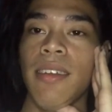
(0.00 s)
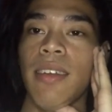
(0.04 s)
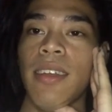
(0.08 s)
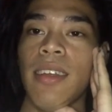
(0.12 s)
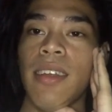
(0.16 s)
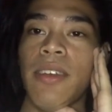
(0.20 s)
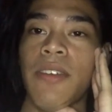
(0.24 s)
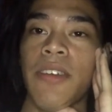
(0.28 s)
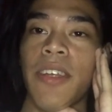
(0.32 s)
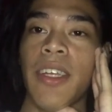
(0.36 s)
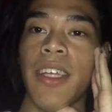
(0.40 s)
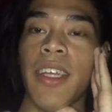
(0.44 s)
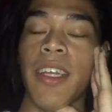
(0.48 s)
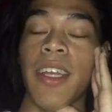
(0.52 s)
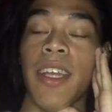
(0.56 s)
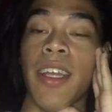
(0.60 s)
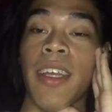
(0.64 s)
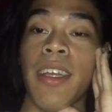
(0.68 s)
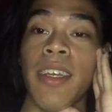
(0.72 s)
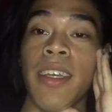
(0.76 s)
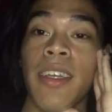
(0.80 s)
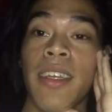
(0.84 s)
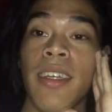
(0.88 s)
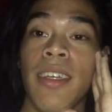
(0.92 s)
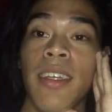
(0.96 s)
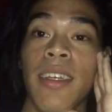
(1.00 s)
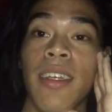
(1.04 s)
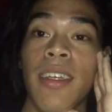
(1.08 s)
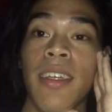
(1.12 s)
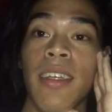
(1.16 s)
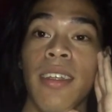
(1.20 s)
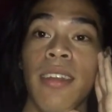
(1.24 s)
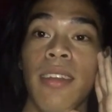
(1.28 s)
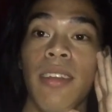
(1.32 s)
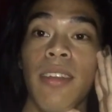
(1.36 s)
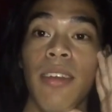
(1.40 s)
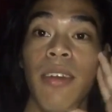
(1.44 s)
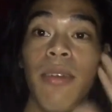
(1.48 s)
Yeah, wala na.
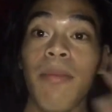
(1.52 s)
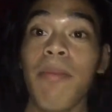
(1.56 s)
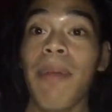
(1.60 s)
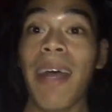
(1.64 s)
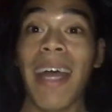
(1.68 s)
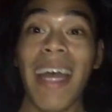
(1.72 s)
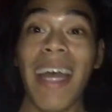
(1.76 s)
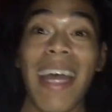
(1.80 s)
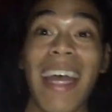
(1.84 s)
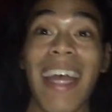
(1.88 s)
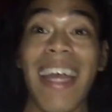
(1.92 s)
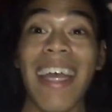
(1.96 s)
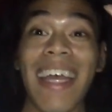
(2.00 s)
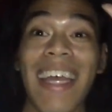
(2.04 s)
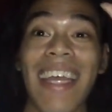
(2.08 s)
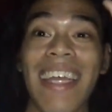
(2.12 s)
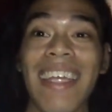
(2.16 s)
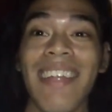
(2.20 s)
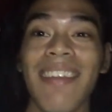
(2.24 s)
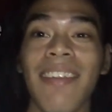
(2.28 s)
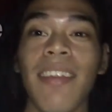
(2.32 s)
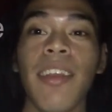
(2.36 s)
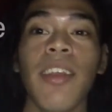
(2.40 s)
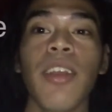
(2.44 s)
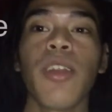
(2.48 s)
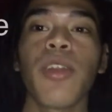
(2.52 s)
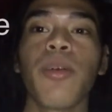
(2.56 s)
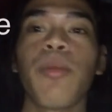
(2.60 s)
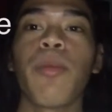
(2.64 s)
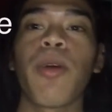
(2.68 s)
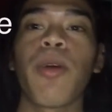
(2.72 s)
So bye, see you